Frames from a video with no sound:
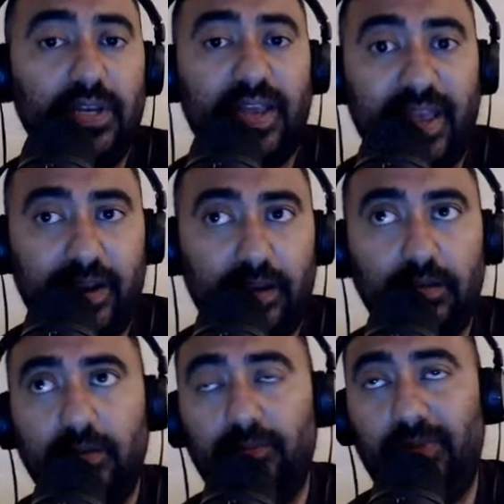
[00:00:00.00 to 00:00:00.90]
header
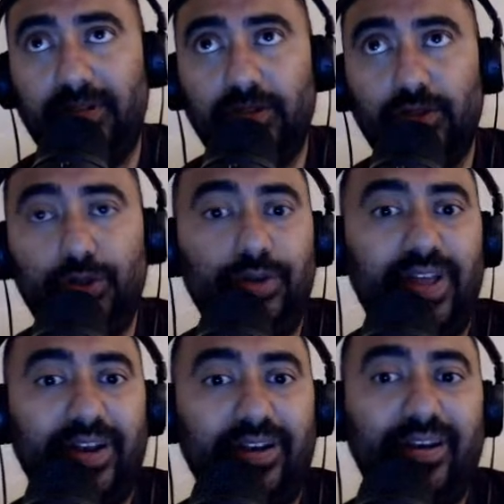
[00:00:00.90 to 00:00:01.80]
but should have
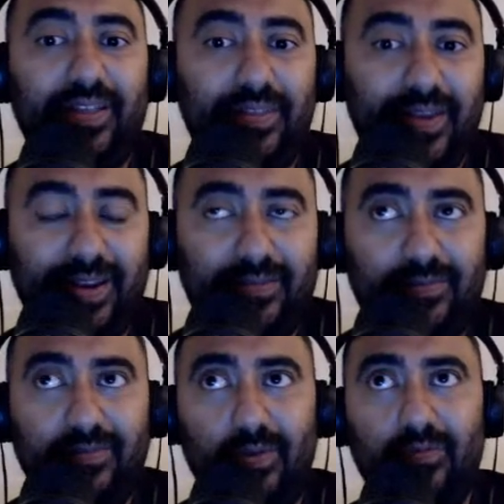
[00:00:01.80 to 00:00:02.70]
had another header
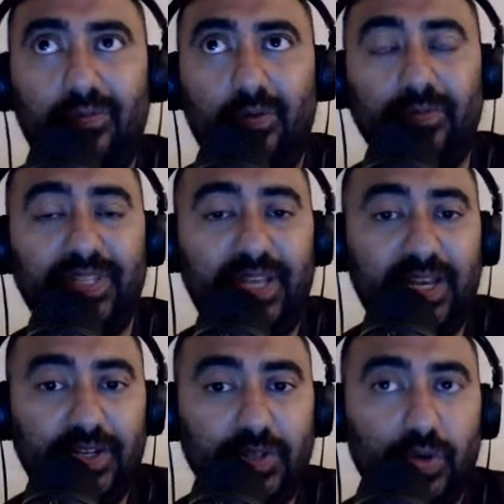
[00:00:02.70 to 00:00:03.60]
for, from
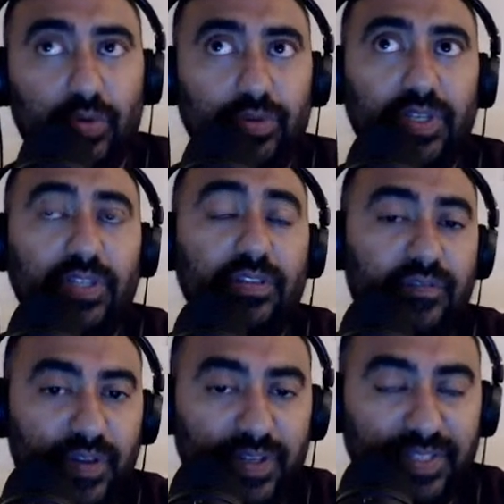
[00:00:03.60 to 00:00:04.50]
Ziyech's cross in the
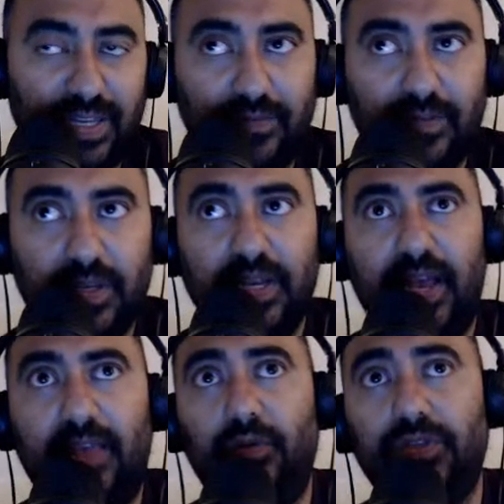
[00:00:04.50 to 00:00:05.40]
first half,
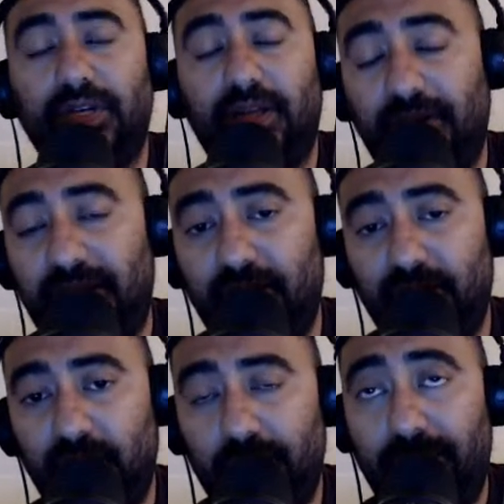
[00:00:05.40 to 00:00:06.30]
and there was another header
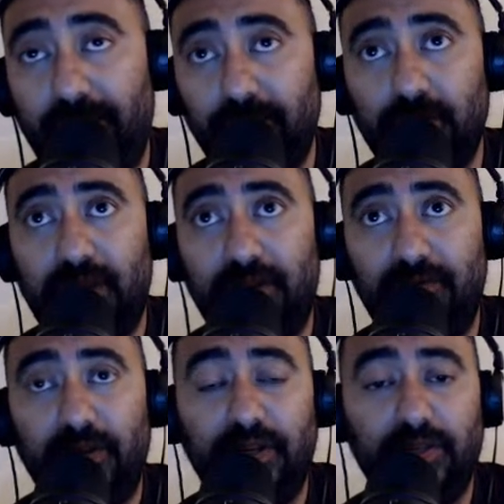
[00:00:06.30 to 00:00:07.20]
for Mount
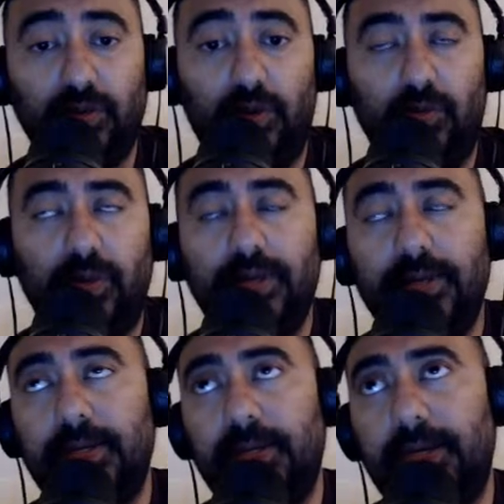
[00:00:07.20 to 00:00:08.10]
effort as well.
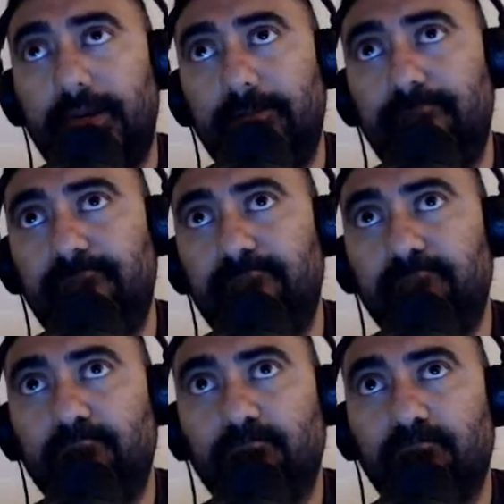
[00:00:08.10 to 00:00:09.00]
Um,
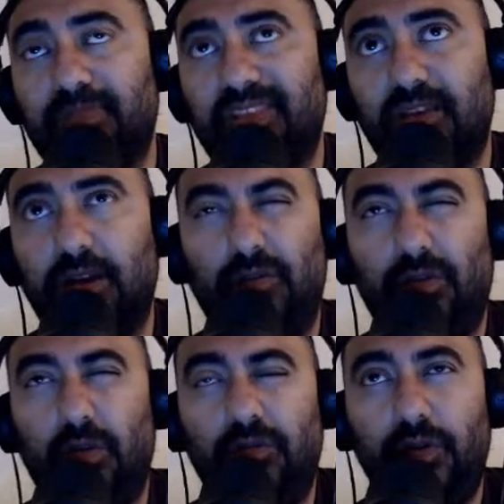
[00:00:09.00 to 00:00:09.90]
and
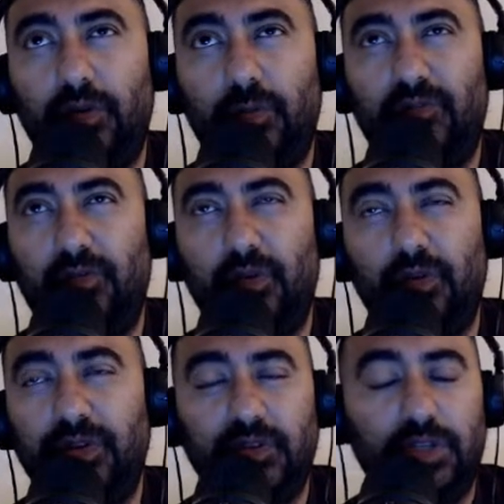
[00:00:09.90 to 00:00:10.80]
overall, few few
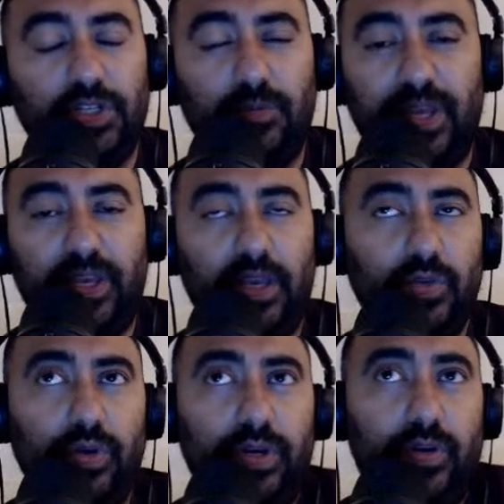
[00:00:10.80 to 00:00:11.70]
decision
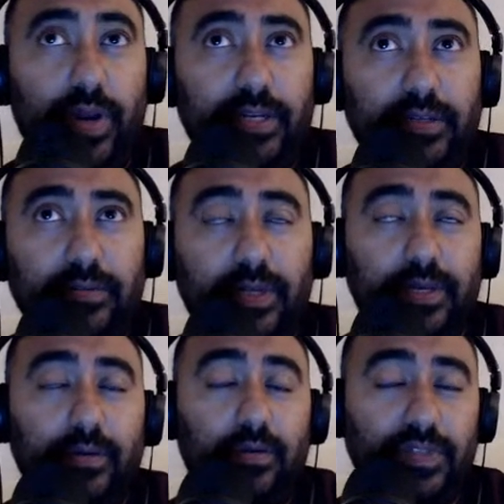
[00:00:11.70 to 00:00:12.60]
makings went great.
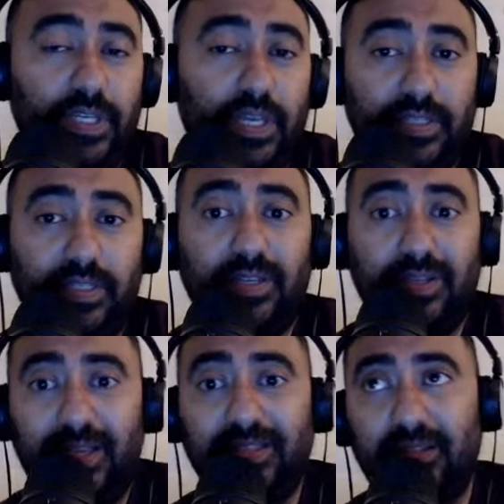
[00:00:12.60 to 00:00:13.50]
Uh, obviously, as I
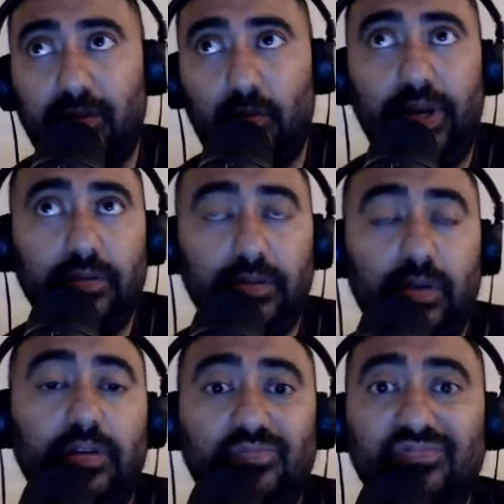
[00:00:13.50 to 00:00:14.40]
said, gets the winner. So
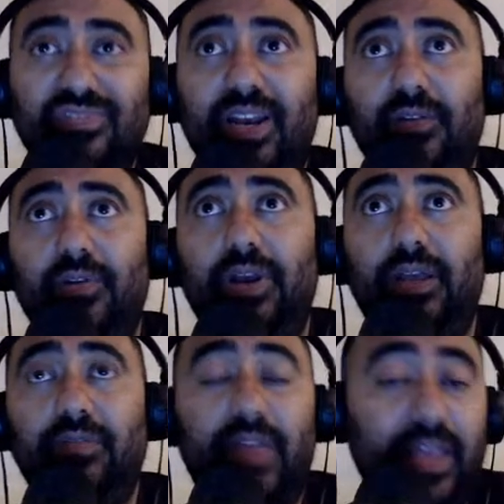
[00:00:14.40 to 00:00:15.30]
I really,
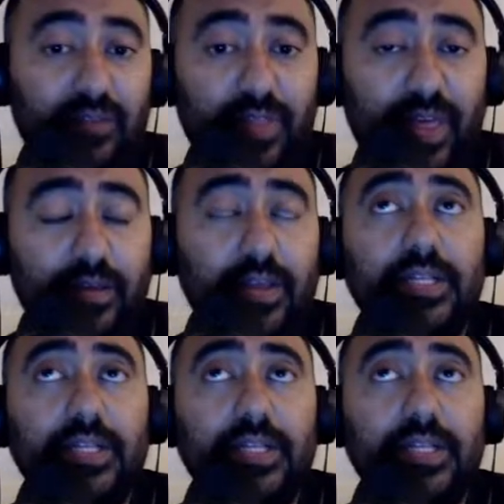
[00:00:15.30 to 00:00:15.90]
really thank you for that,